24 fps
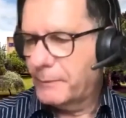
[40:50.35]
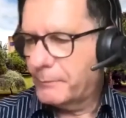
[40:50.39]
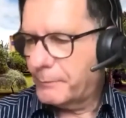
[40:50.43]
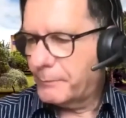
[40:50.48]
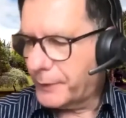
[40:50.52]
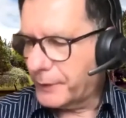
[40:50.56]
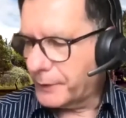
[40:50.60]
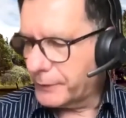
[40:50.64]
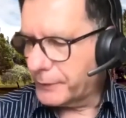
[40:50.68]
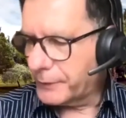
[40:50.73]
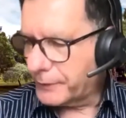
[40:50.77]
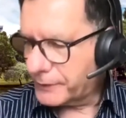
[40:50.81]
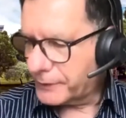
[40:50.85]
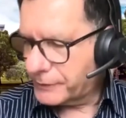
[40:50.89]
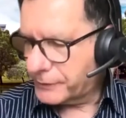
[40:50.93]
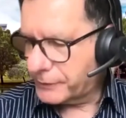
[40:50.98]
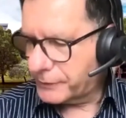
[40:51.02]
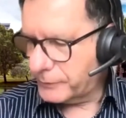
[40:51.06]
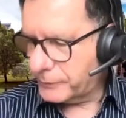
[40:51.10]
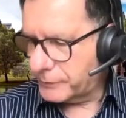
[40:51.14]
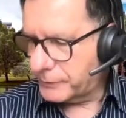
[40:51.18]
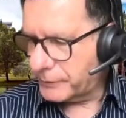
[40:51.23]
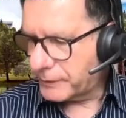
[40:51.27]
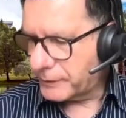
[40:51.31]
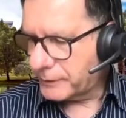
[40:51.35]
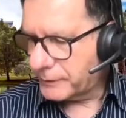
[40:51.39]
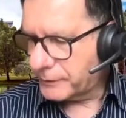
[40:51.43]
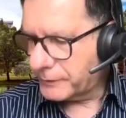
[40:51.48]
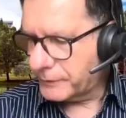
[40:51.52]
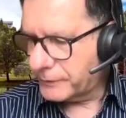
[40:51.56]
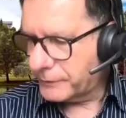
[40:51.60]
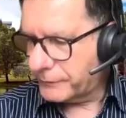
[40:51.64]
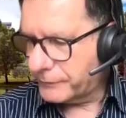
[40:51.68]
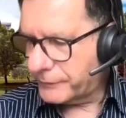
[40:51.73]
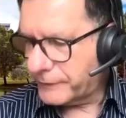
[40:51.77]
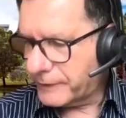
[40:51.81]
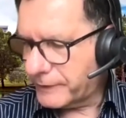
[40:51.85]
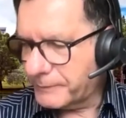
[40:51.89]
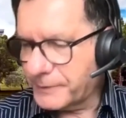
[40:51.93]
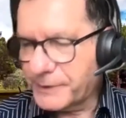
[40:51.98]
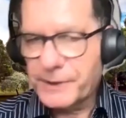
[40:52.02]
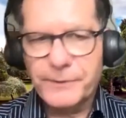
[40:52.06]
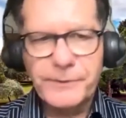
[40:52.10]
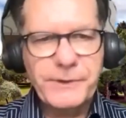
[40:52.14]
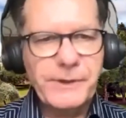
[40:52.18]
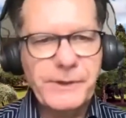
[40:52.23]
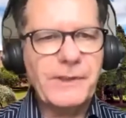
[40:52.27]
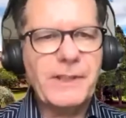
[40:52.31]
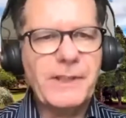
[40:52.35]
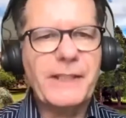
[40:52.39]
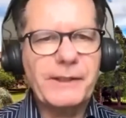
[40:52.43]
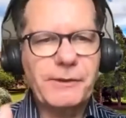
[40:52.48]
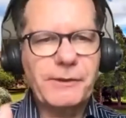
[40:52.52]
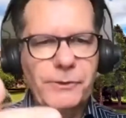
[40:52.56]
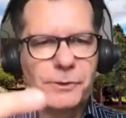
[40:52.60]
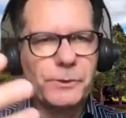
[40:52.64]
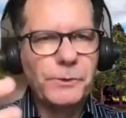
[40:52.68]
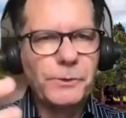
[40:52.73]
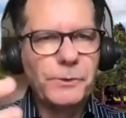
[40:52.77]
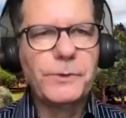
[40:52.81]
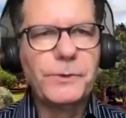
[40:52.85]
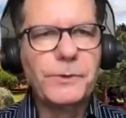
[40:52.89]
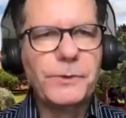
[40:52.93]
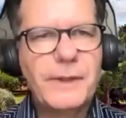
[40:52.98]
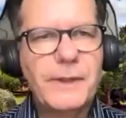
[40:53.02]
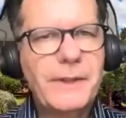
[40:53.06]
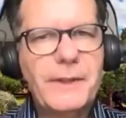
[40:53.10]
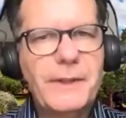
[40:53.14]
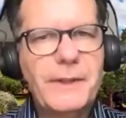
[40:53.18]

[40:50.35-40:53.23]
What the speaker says: products to the farm. So these are like two